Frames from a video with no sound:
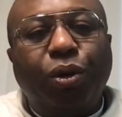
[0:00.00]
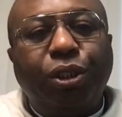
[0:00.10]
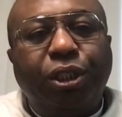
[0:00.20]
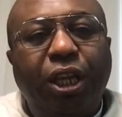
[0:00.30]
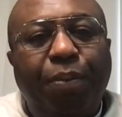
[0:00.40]

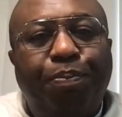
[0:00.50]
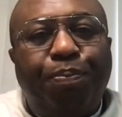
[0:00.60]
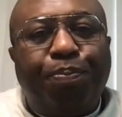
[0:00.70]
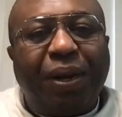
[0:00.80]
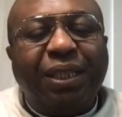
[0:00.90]
The
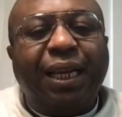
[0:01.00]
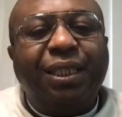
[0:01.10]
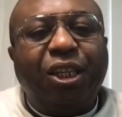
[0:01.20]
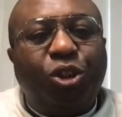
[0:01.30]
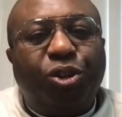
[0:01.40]
presidency
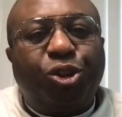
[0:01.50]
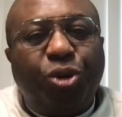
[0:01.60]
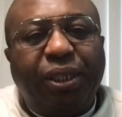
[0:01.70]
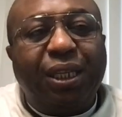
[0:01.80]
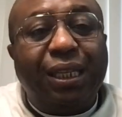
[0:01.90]
should treat
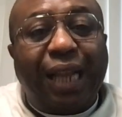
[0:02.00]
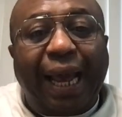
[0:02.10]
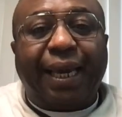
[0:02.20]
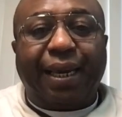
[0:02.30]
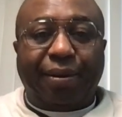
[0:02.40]
it
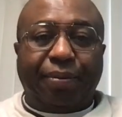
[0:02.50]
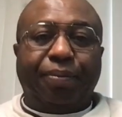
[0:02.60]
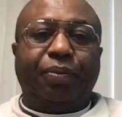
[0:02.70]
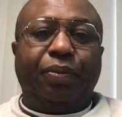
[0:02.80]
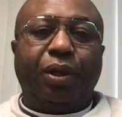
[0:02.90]
like
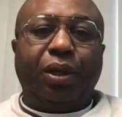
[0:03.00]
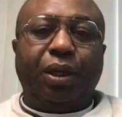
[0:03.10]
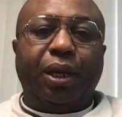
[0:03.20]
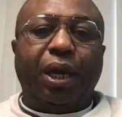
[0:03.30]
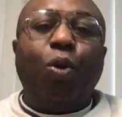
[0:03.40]

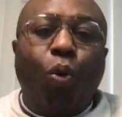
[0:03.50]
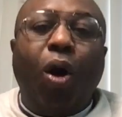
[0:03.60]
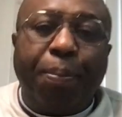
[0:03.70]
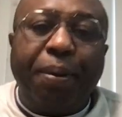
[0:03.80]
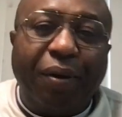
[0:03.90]
a war
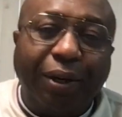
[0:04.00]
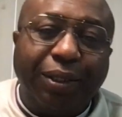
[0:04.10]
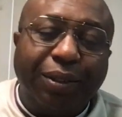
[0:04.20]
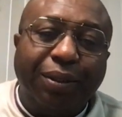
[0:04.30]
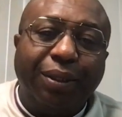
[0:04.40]
period,
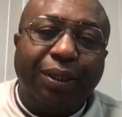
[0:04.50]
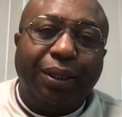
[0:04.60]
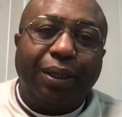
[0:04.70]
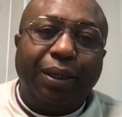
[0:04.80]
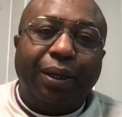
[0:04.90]

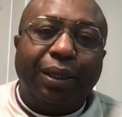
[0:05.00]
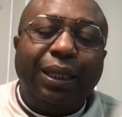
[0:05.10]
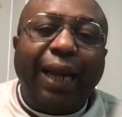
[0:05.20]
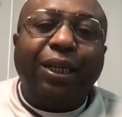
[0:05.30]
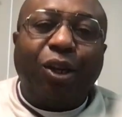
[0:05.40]

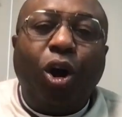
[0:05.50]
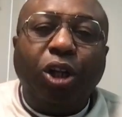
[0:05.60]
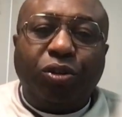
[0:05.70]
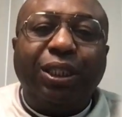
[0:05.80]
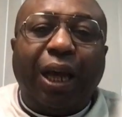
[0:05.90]
like the
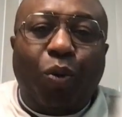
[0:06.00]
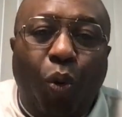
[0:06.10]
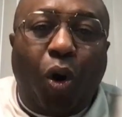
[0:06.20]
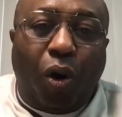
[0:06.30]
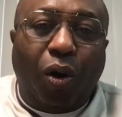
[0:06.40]
country is at war,